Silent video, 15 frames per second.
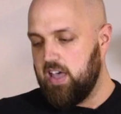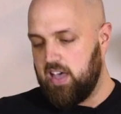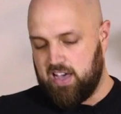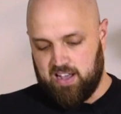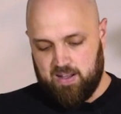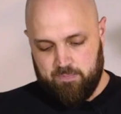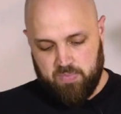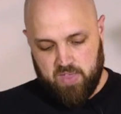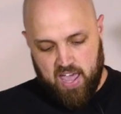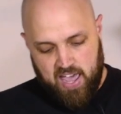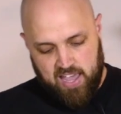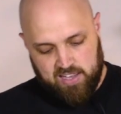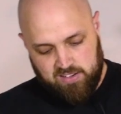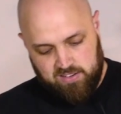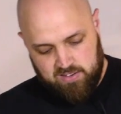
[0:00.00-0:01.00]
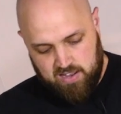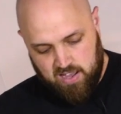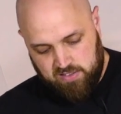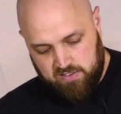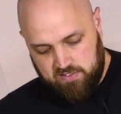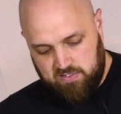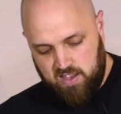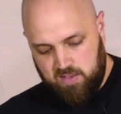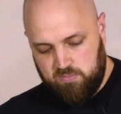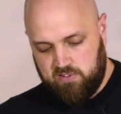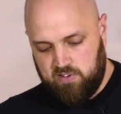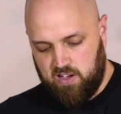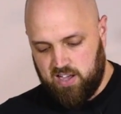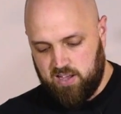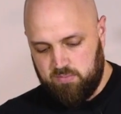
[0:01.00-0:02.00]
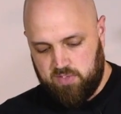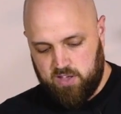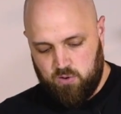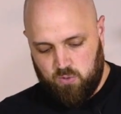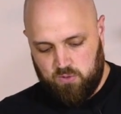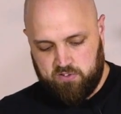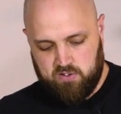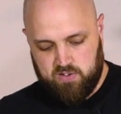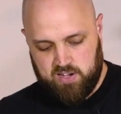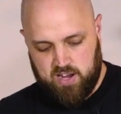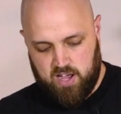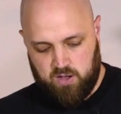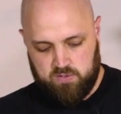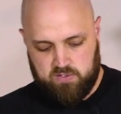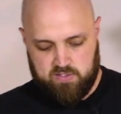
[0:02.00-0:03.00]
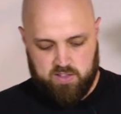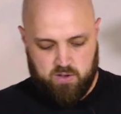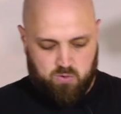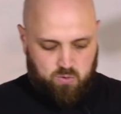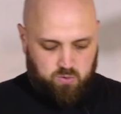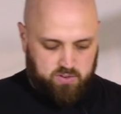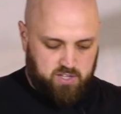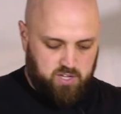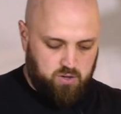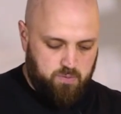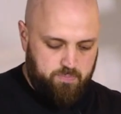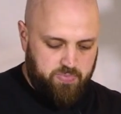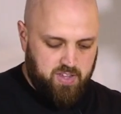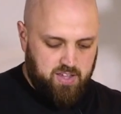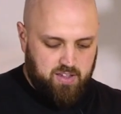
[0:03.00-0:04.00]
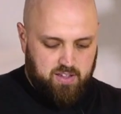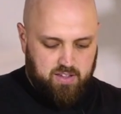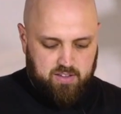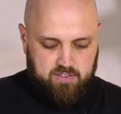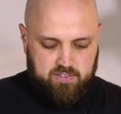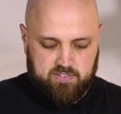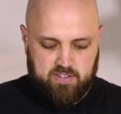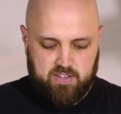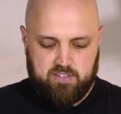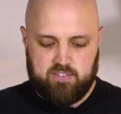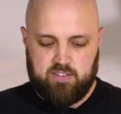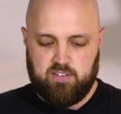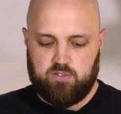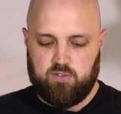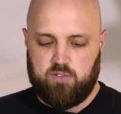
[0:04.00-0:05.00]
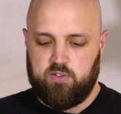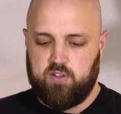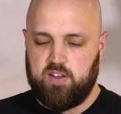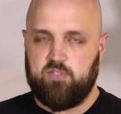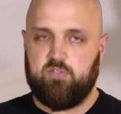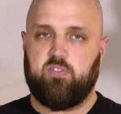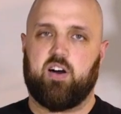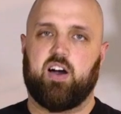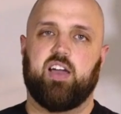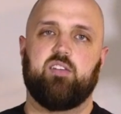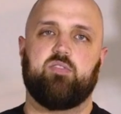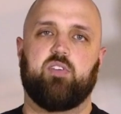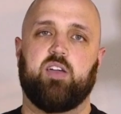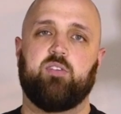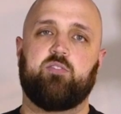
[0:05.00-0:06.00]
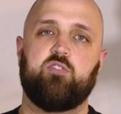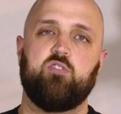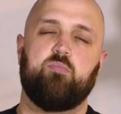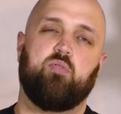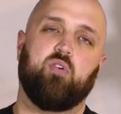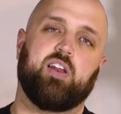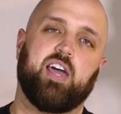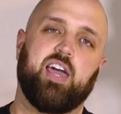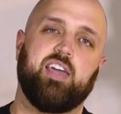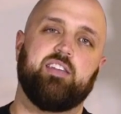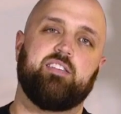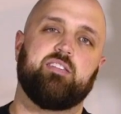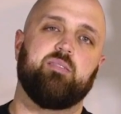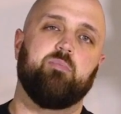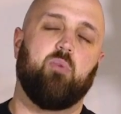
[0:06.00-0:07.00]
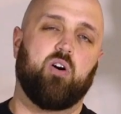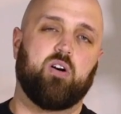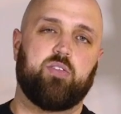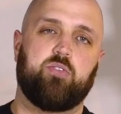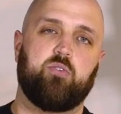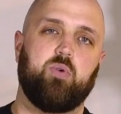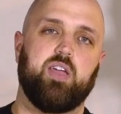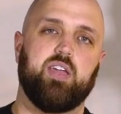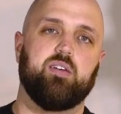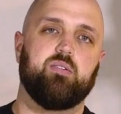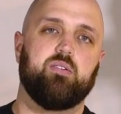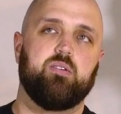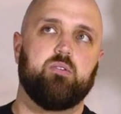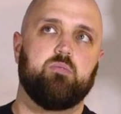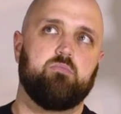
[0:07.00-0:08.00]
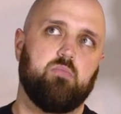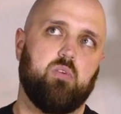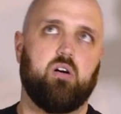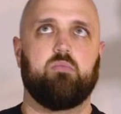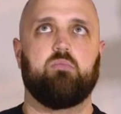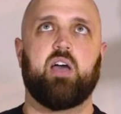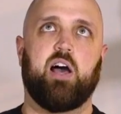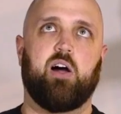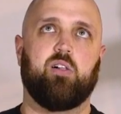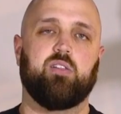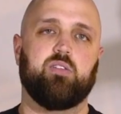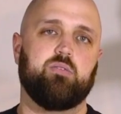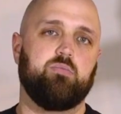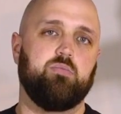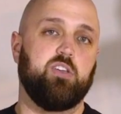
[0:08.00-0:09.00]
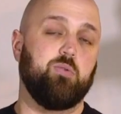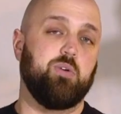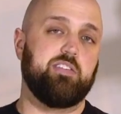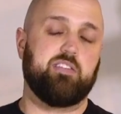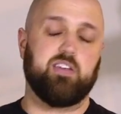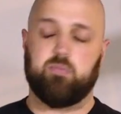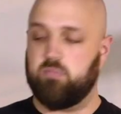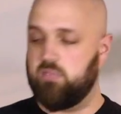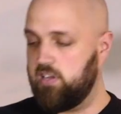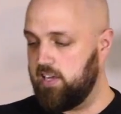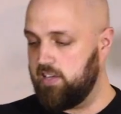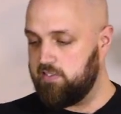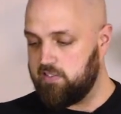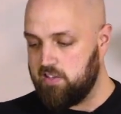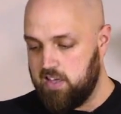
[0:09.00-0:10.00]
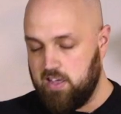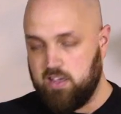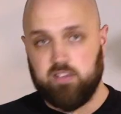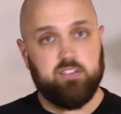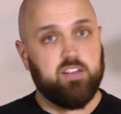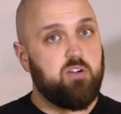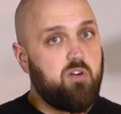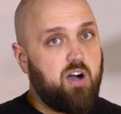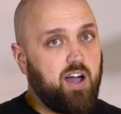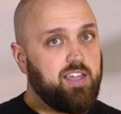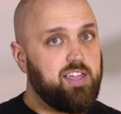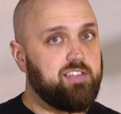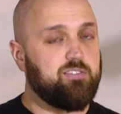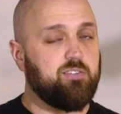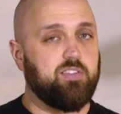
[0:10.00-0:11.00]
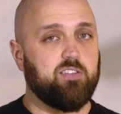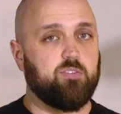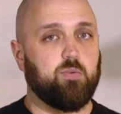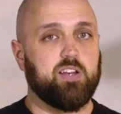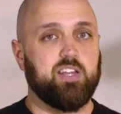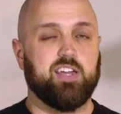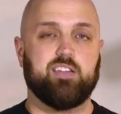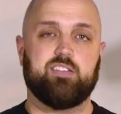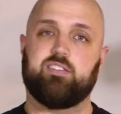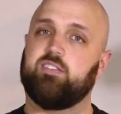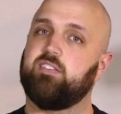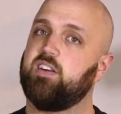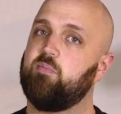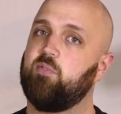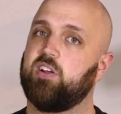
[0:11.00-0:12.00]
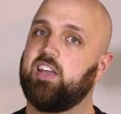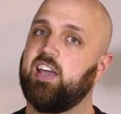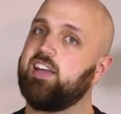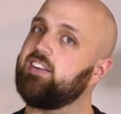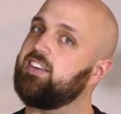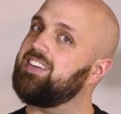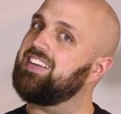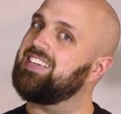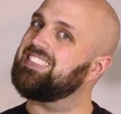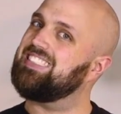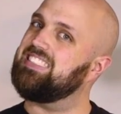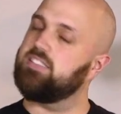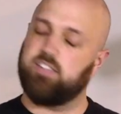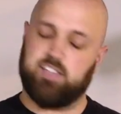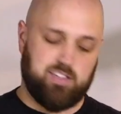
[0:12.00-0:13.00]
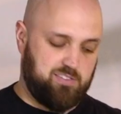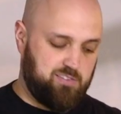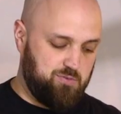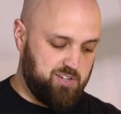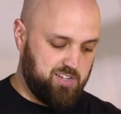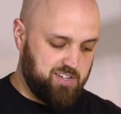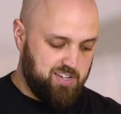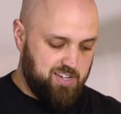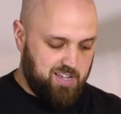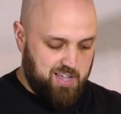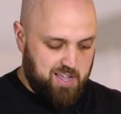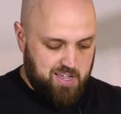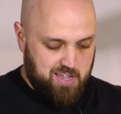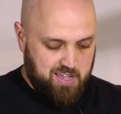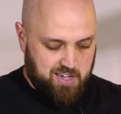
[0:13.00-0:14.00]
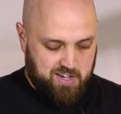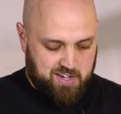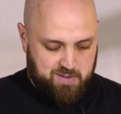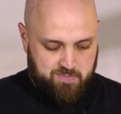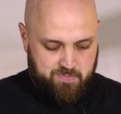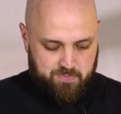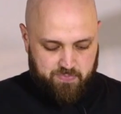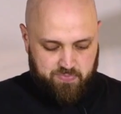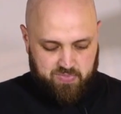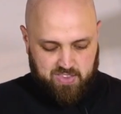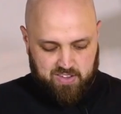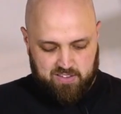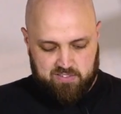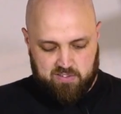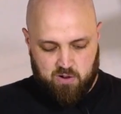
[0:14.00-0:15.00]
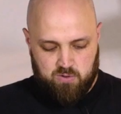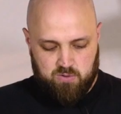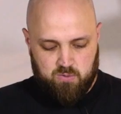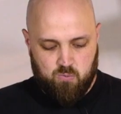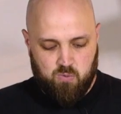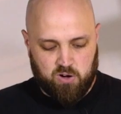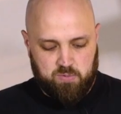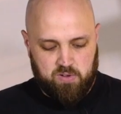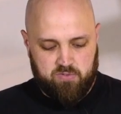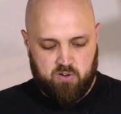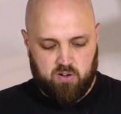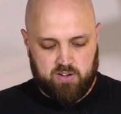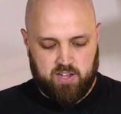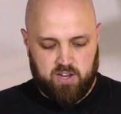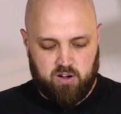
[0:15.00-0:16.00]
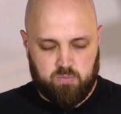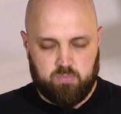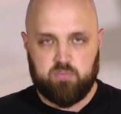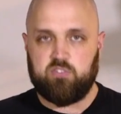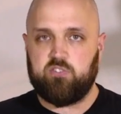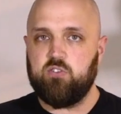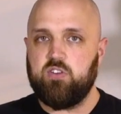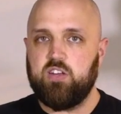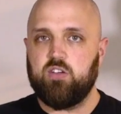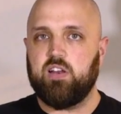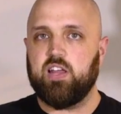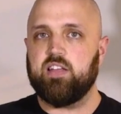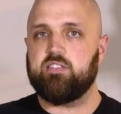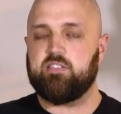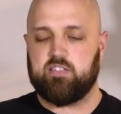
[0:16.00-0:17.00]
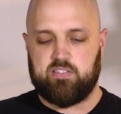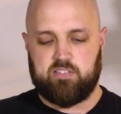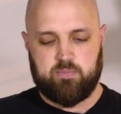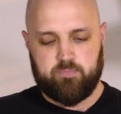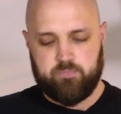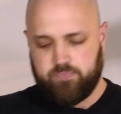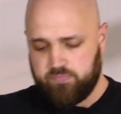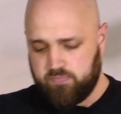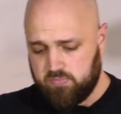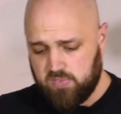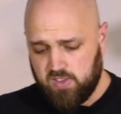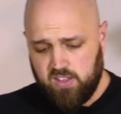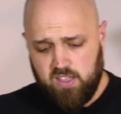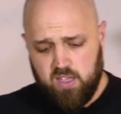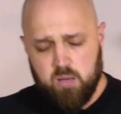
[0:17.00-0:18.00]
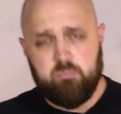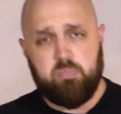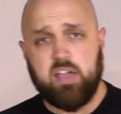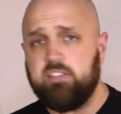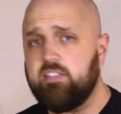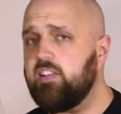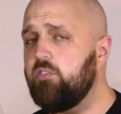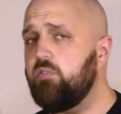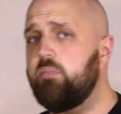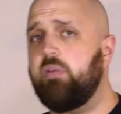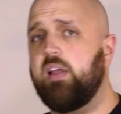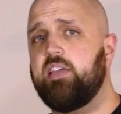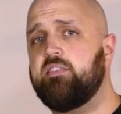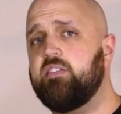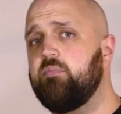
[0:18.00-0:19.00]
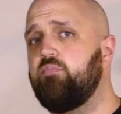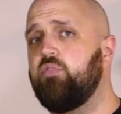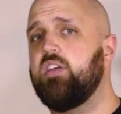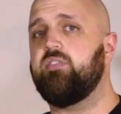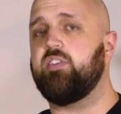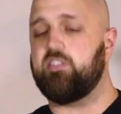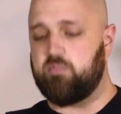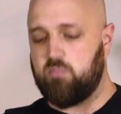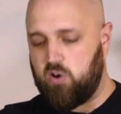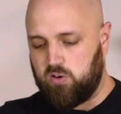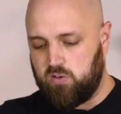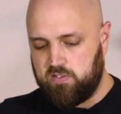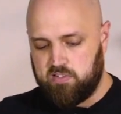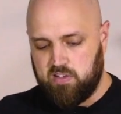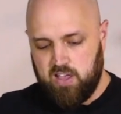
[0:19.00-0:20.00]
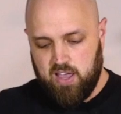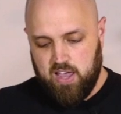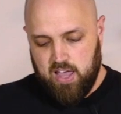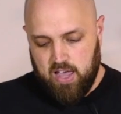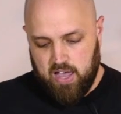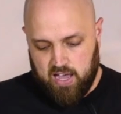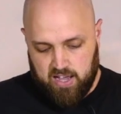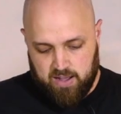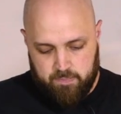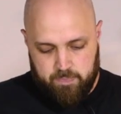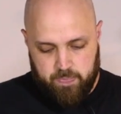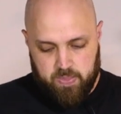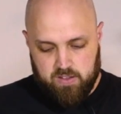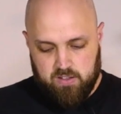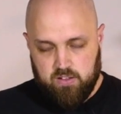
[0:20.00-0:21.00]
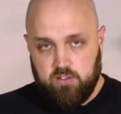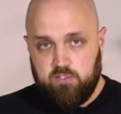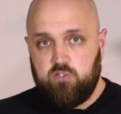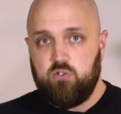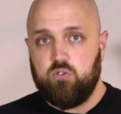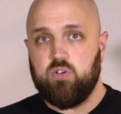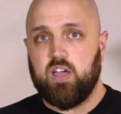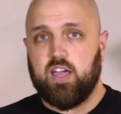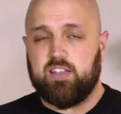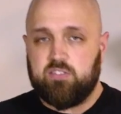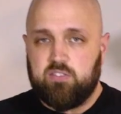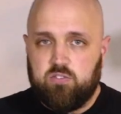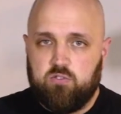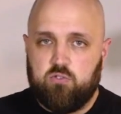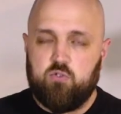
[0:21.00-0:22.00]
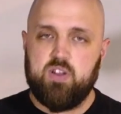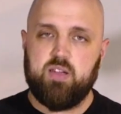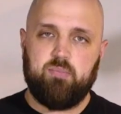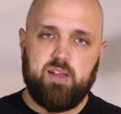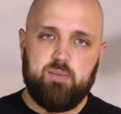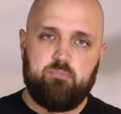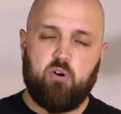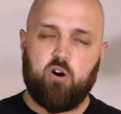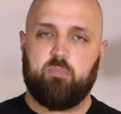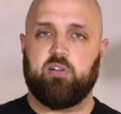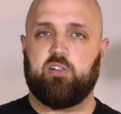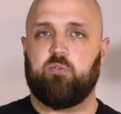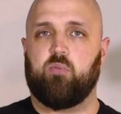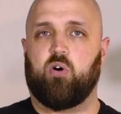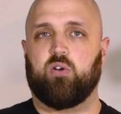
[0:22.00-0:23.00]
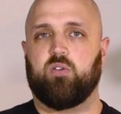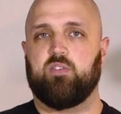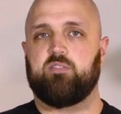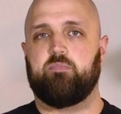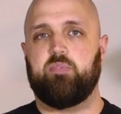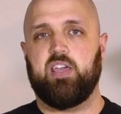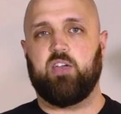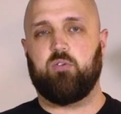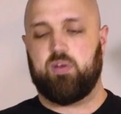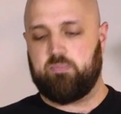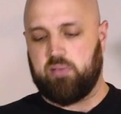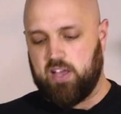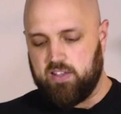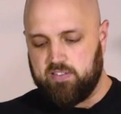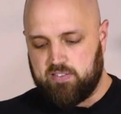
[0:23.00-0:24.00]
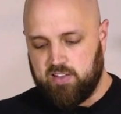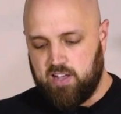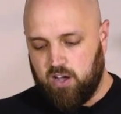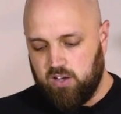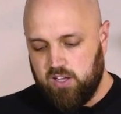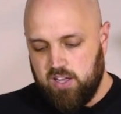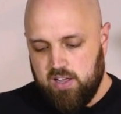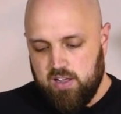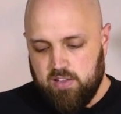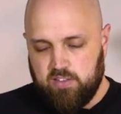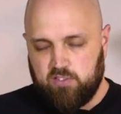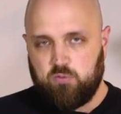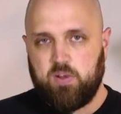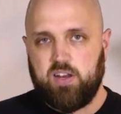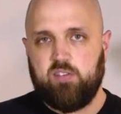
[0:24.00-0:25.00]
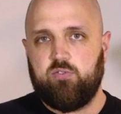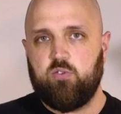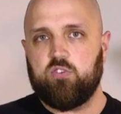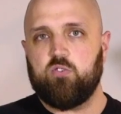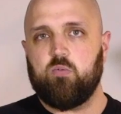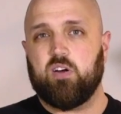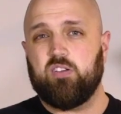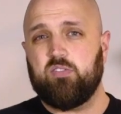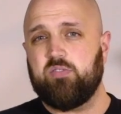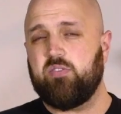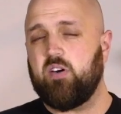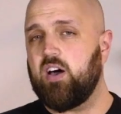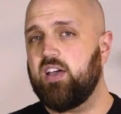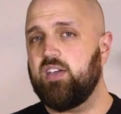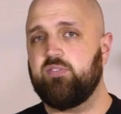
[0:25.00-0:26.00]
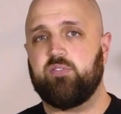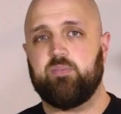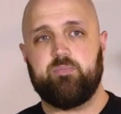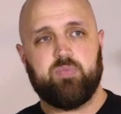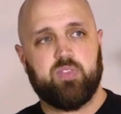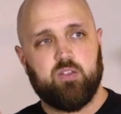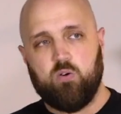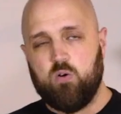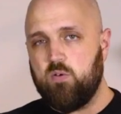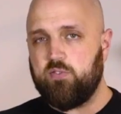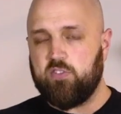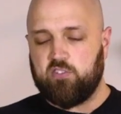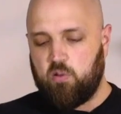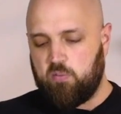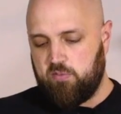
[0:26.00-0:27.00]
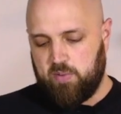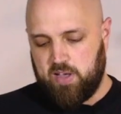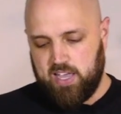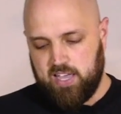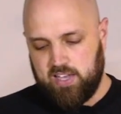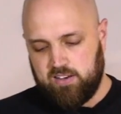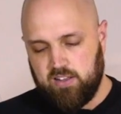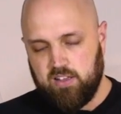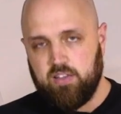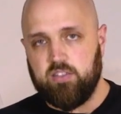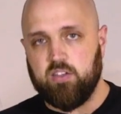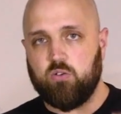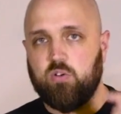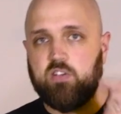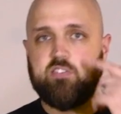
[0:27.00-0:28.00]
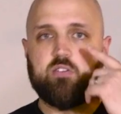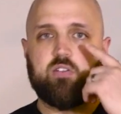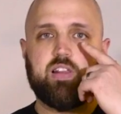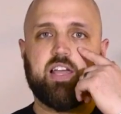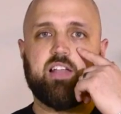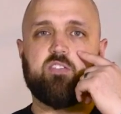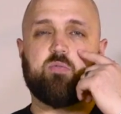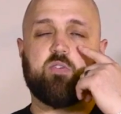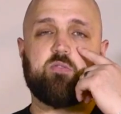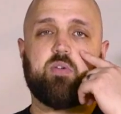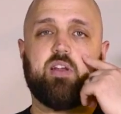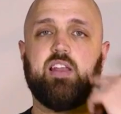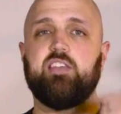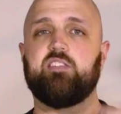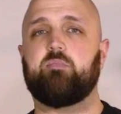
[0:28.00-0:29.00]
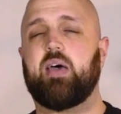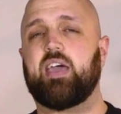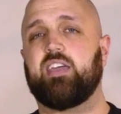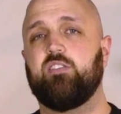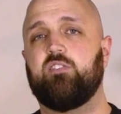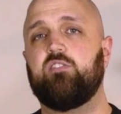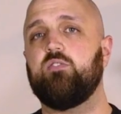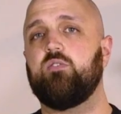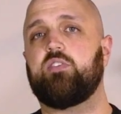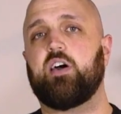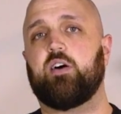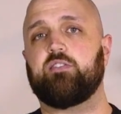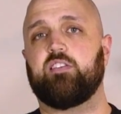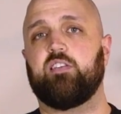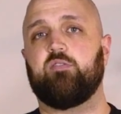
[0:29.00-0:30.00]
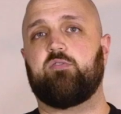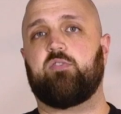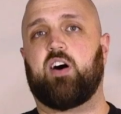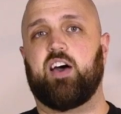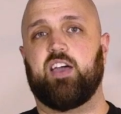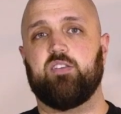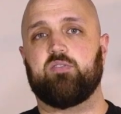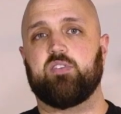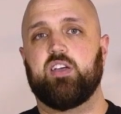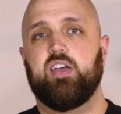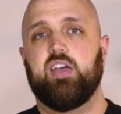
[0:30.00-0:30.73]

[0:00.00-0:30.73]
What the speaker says: And at the same time, they also announced the all-new 16-35 f2.8 Mark III L USM lens. No IS on this one yet. Come on, Canon, get to it. So what we've got here, 2 new lenses, basically replacing previous models. 2 extremely popular models being replaced. Now, the 24-105, off the top of my head, the original lens was released back in 2005.